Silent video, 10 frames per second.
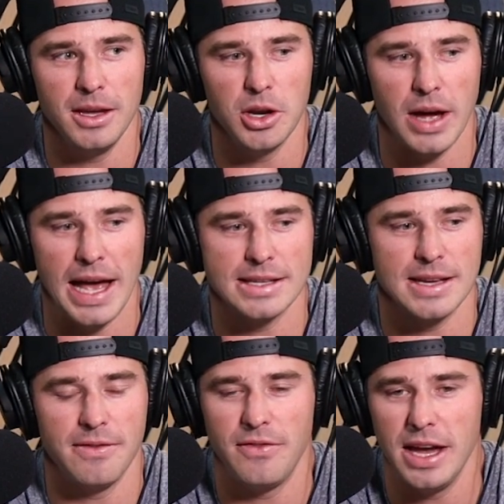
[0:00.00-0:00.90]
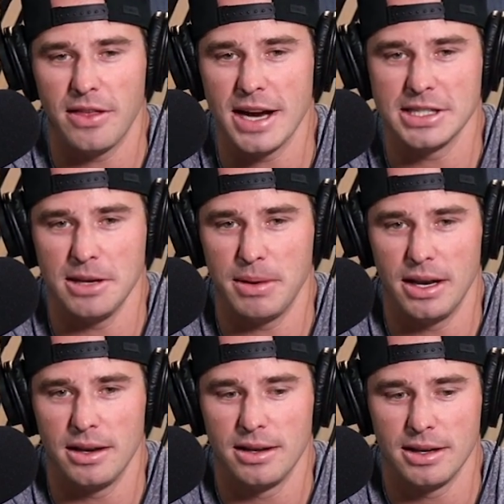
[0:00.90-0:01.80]
you know, has that faith actually
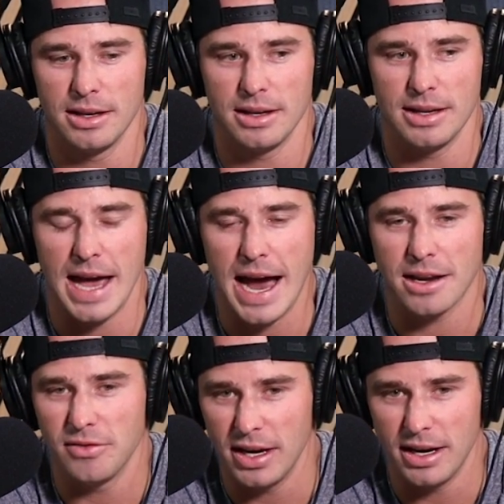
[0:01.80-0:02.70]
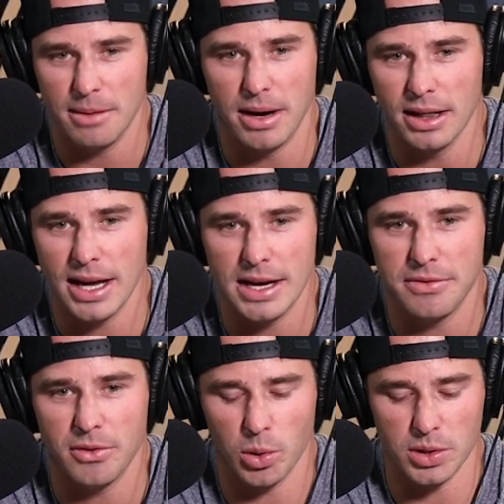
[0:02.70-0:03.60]
been activated in my
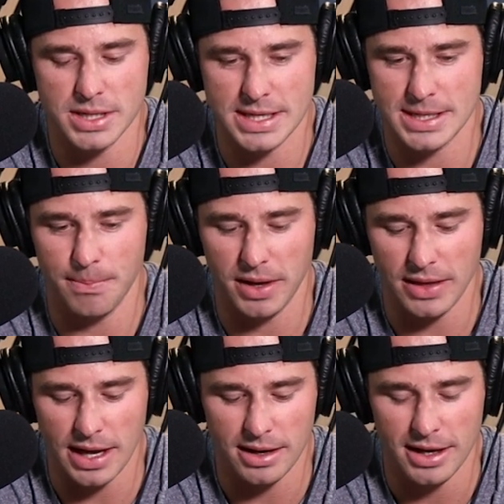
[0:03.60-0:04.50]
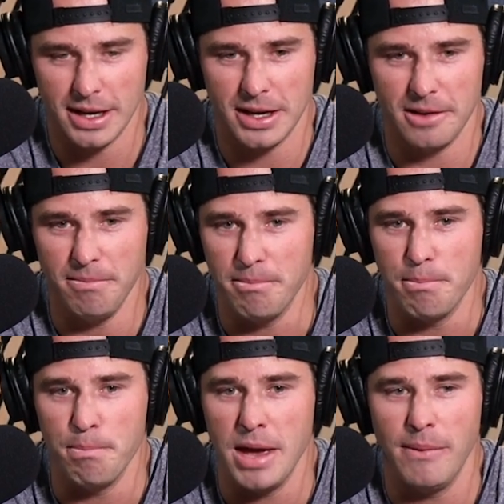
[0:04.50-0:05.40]
life, or is it something that
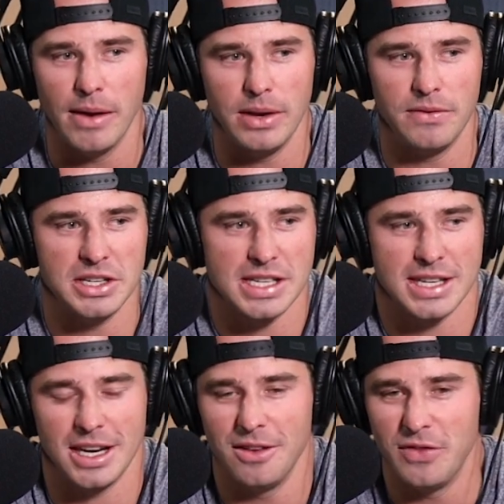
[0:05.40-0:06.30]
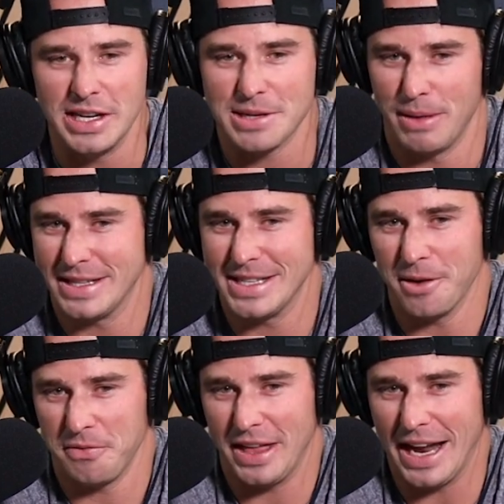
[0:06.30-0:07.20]
maybe I've even just convinced
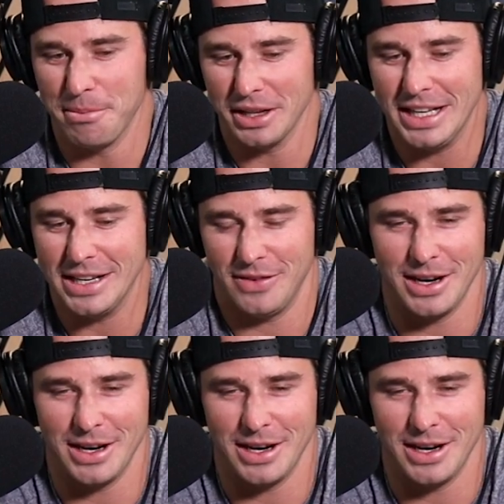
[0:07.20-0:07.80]
myself that I believe?